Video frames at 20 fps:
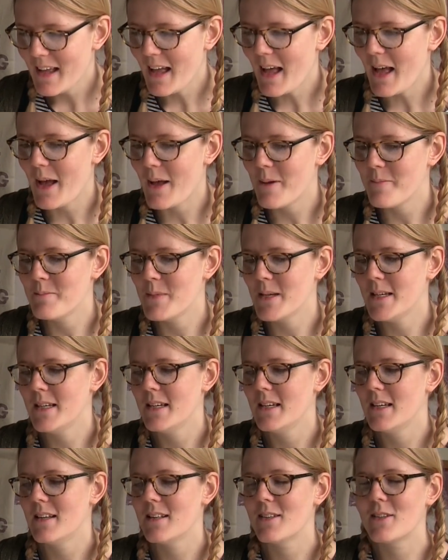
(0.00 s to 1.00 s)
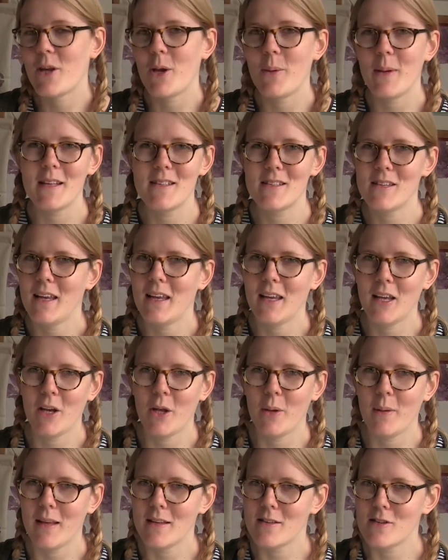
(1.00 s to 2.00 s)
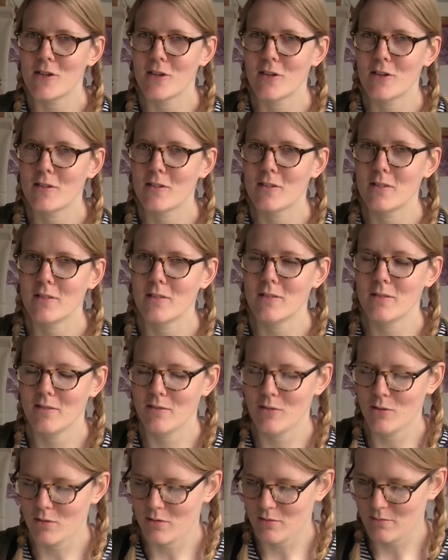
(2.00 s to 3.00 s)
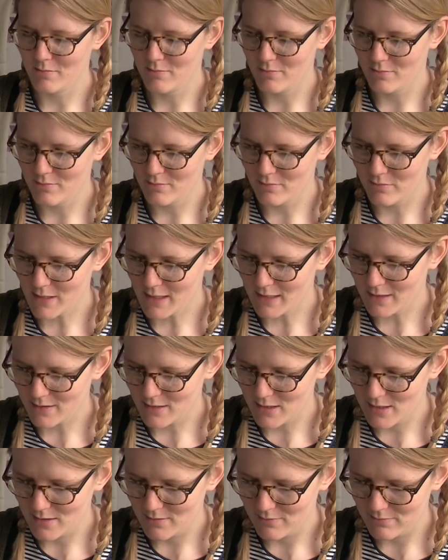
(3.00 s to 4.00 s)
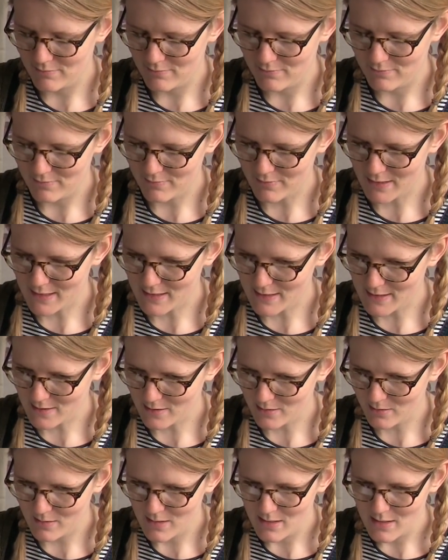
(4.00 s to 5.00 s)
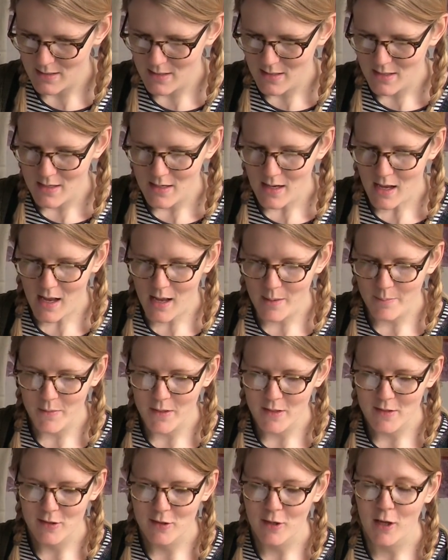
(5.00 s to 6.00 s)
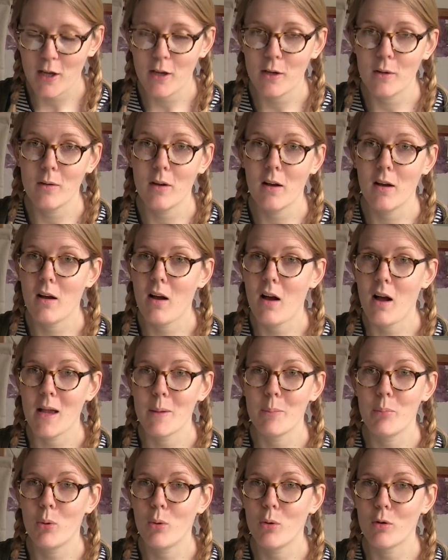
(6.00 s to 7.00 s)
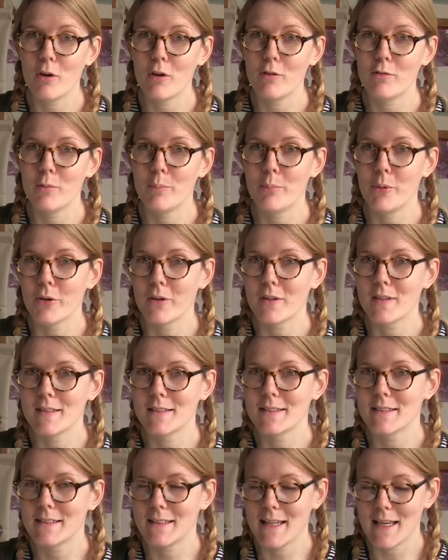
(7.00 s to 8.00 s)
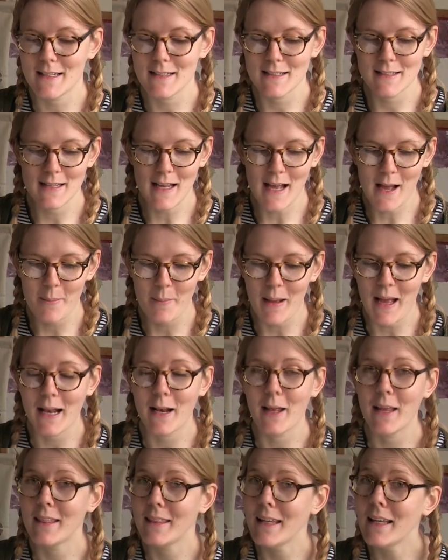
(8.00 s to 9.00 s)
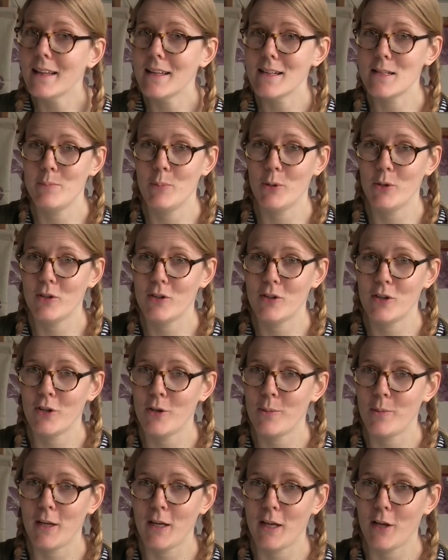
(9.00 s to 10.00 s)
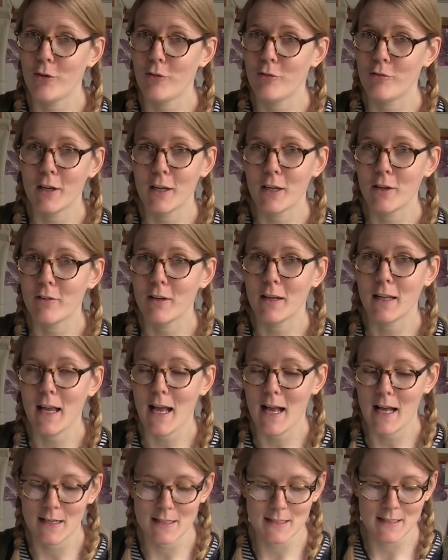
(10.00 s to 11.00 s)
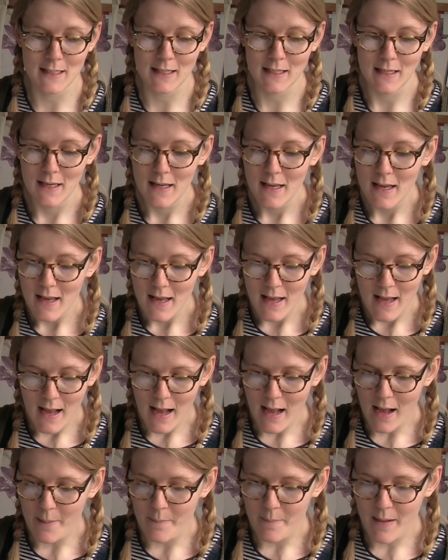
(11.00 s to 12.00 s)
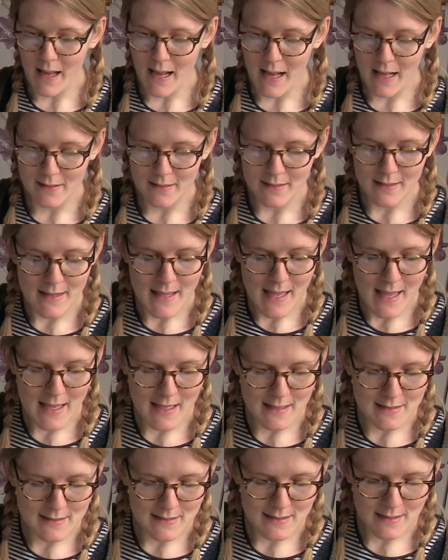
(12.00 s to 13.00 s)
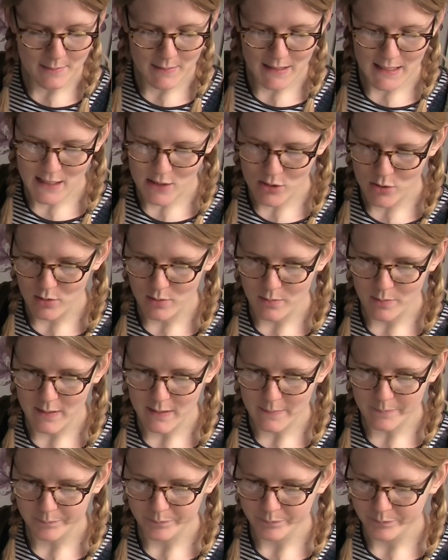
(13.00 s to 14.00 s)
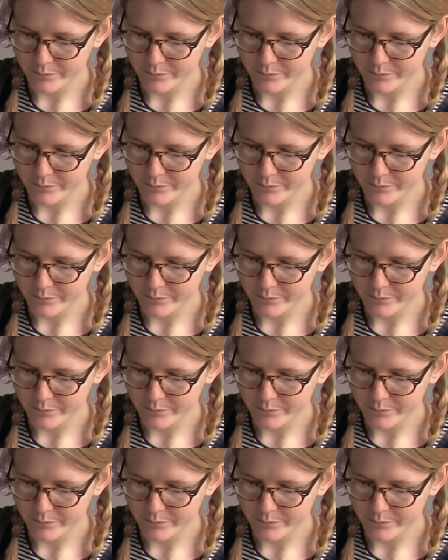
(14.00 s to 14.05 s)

So it's, you know, it's just not right now. So I pore over books instead, and I think this book's going to be really, really handy. And there's, let me get to a bit,